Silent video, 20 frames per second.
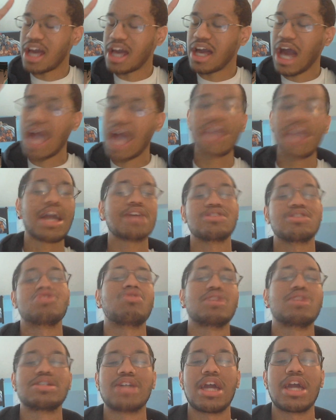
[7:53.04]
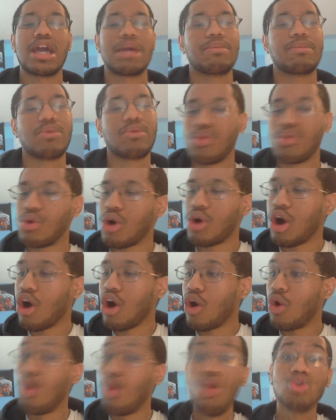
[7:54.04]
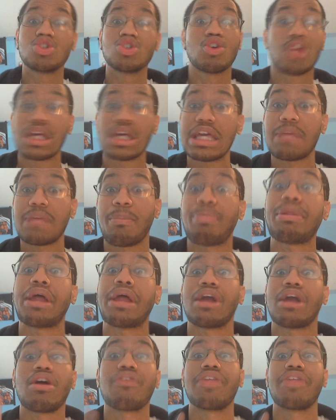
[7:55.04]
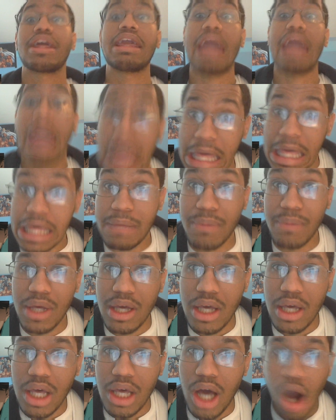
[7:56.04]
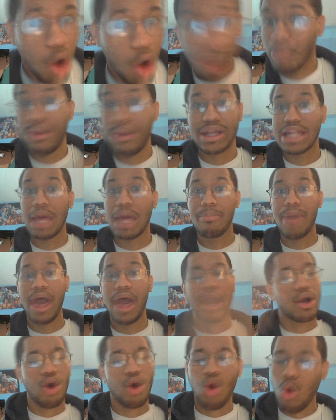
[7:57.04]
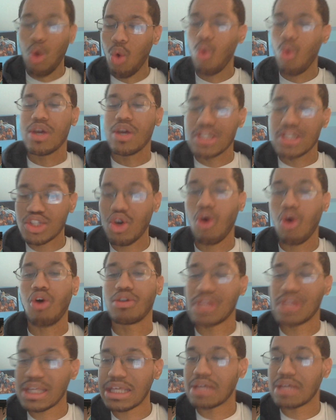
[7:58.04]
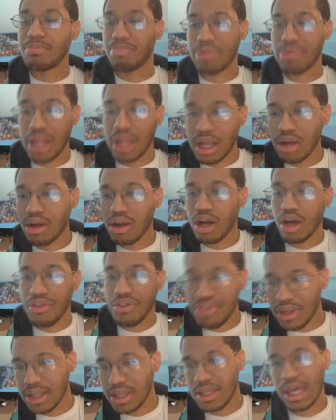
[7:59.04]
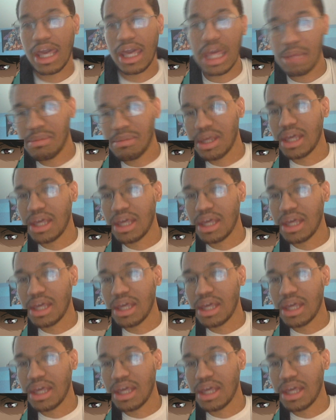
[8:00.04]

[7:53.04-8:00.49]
How you guys enjoying this game? Who's gonna get player of the game? I'm bringing that back. Who is going to get player of the game